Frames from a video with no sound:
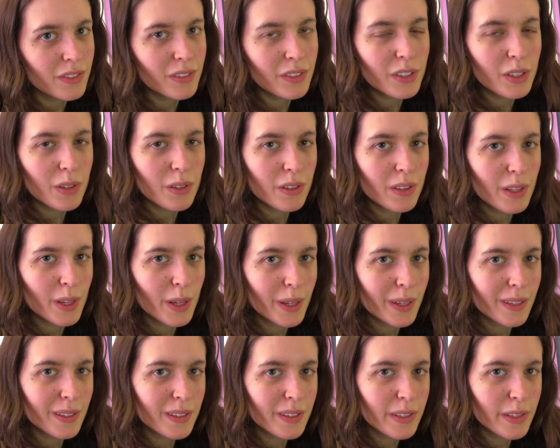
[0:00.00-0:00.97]
do
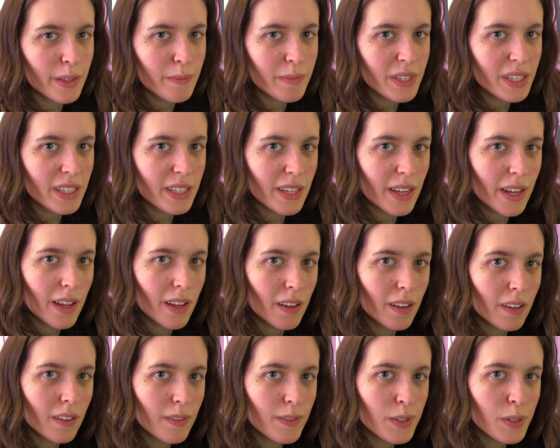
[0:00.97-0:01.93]
things
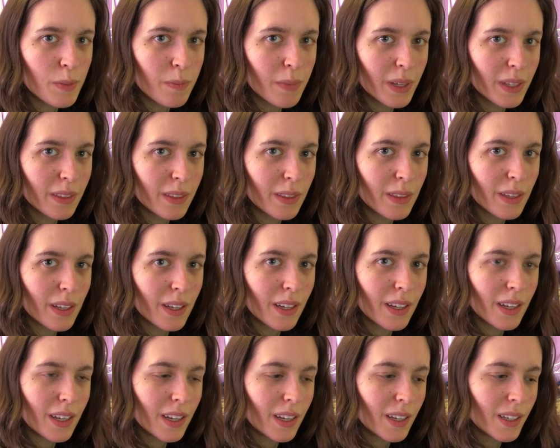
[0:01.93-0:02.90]
themselves, but
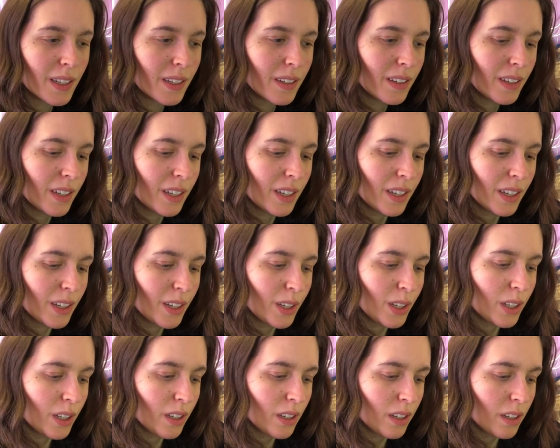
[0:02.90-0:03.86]
they
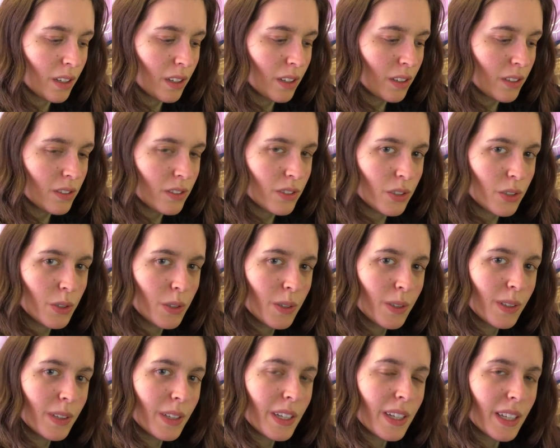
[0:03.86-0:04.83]

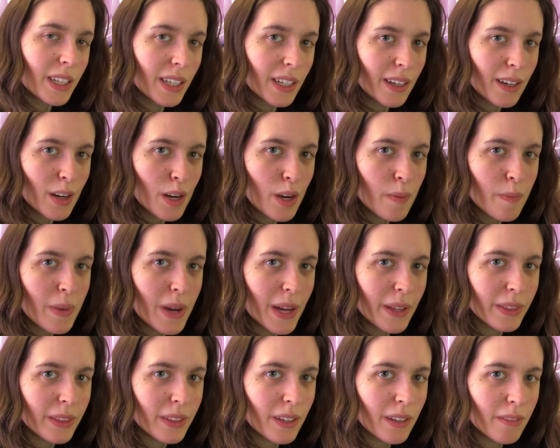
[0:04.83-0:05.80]
truly care
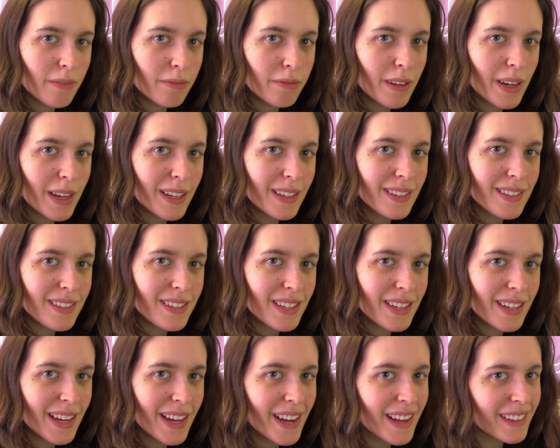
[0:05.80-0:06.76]
about their friends
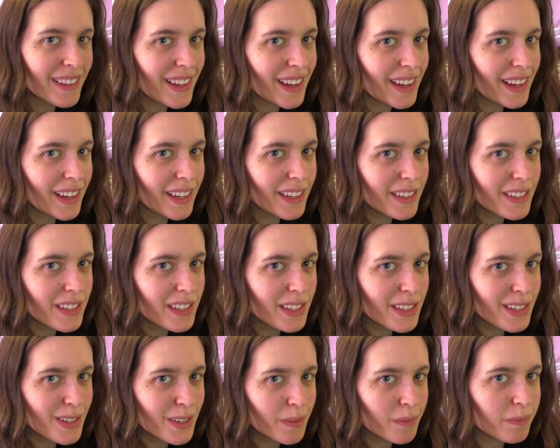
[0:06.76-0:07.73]
and
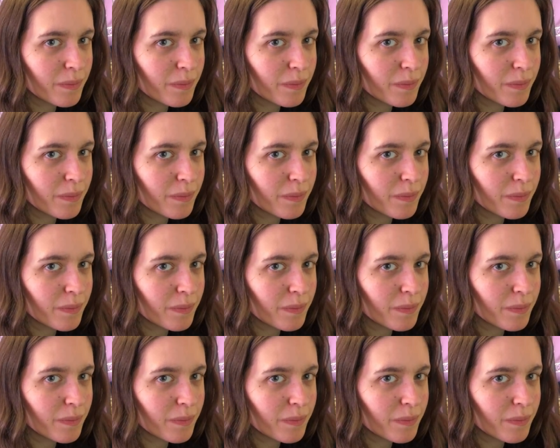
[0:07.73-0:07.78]
allies.